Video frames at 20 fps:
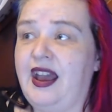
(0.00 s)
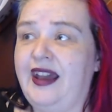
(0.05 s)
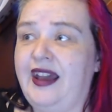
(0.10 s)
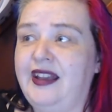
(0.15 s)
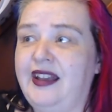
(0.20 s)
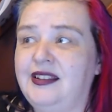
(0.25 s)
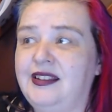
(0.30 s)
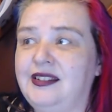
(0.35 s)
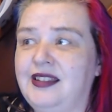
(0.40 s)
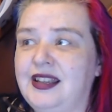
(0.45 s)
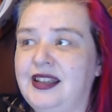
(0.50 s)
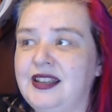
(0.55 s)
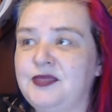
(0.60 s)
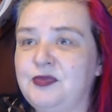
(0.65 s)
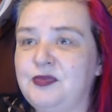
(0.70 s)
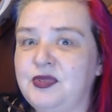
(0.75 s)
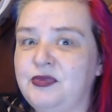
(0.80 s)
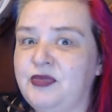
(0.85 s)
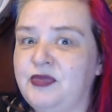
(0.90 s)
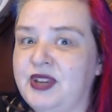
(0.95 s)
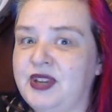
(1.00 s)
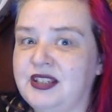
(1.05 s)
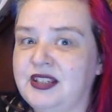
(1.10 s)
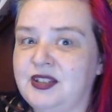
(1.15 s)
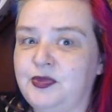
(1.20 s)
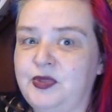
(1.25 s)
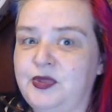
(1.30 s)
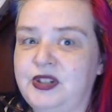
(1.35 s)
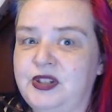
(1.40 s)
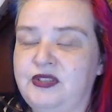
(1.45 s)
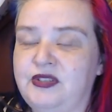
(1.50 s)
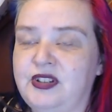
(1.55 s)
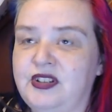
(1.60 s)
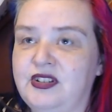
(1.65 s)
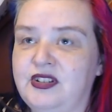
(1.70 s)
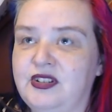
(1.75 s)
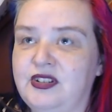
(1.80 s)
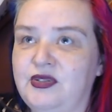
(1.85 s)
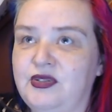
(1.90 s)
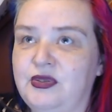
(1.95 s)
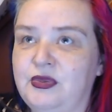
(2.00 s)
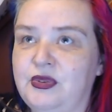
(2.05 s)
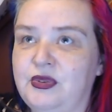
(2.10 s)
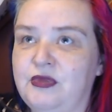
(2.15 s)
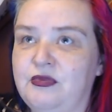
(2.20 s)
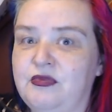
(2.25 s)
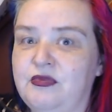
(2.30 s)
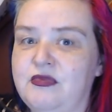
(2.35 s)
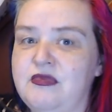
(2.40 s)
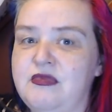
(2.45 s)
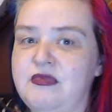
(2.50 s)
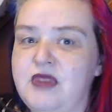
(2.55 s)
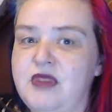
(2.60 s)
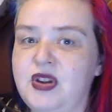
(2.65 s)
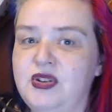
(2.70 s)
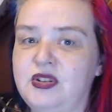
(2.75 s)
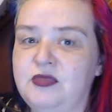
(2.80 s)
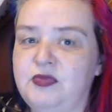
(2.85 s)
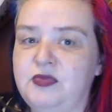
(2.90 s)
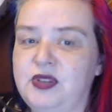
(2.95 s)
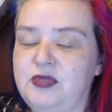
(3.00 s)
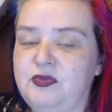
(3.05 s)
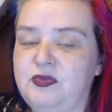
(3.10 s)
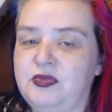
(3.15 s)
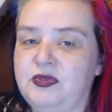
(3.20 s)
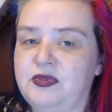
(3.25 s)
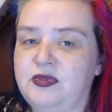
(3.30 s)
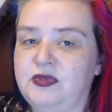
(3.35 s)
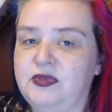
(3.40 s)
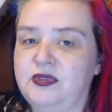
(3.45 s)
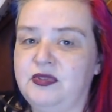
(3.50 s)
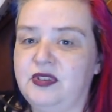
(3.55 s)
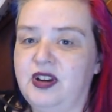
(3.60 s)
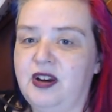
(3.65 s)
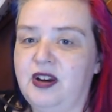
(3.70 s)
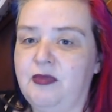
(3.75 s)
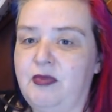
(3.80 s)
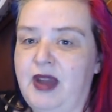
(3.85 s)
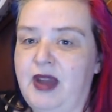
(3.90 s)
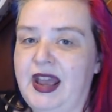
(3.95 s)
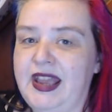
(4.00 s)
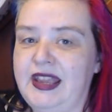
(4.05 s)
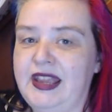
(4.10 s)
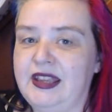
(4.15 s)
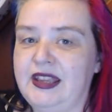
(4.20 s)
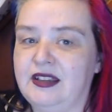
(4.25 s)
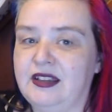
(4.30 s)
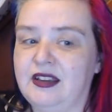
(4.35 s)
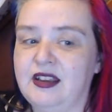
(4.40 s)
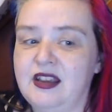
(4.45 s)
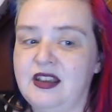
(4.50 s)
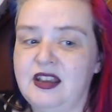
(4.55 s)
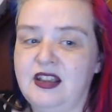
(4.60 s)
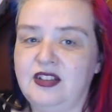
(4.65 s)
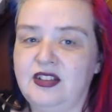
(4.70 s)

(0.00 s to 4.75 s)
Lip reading: And that's been my experience of what most people are buying.